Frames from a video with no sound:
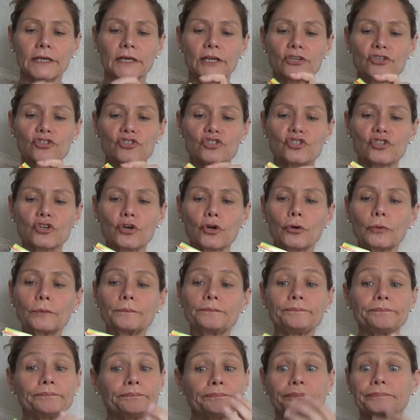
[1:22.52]

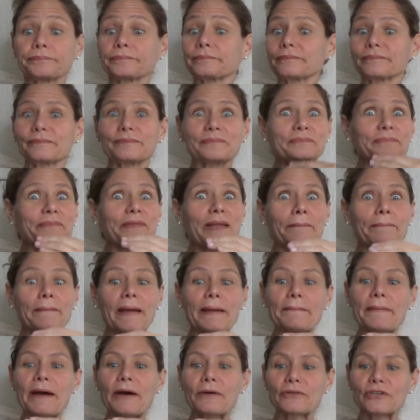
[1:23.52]
So, my
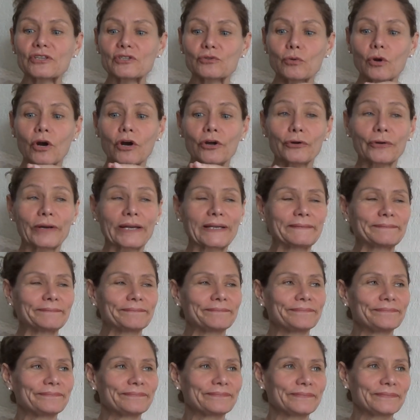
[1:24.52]
mouth is watering
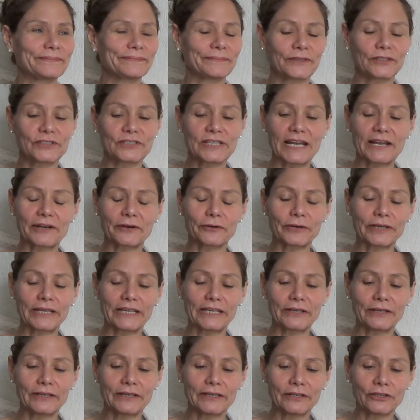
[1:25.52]
because I already
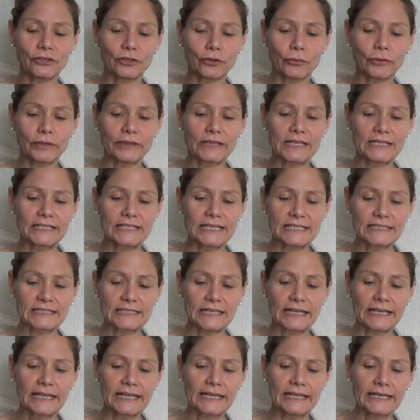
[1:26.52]
know what they taste
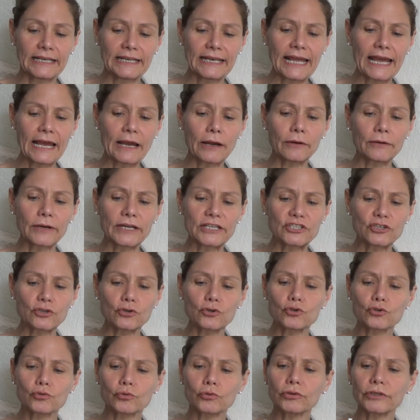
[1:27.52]
like. Now, as
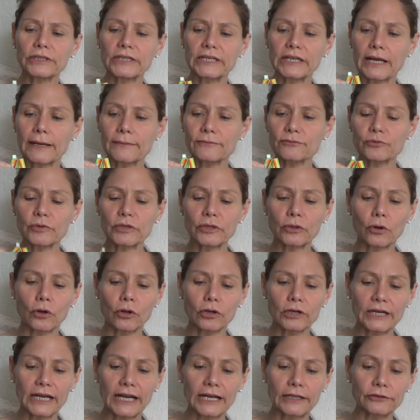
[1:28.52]
usual, it comes with all
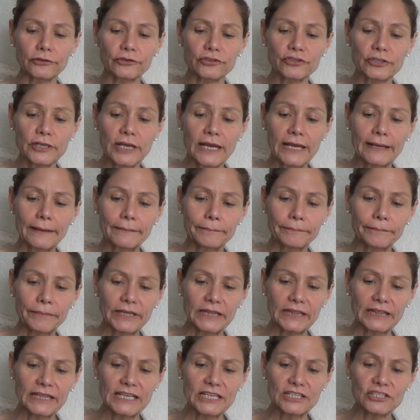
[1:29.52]
colors,
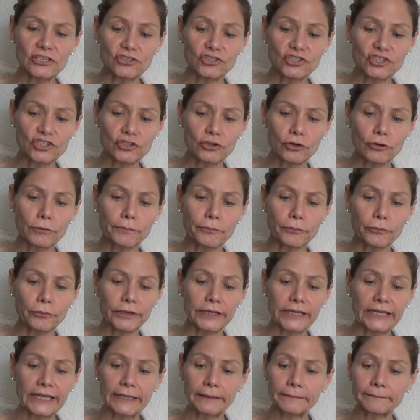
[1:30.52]
but these are so
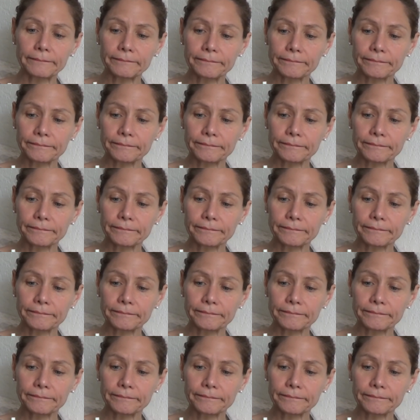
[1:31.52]
pretty.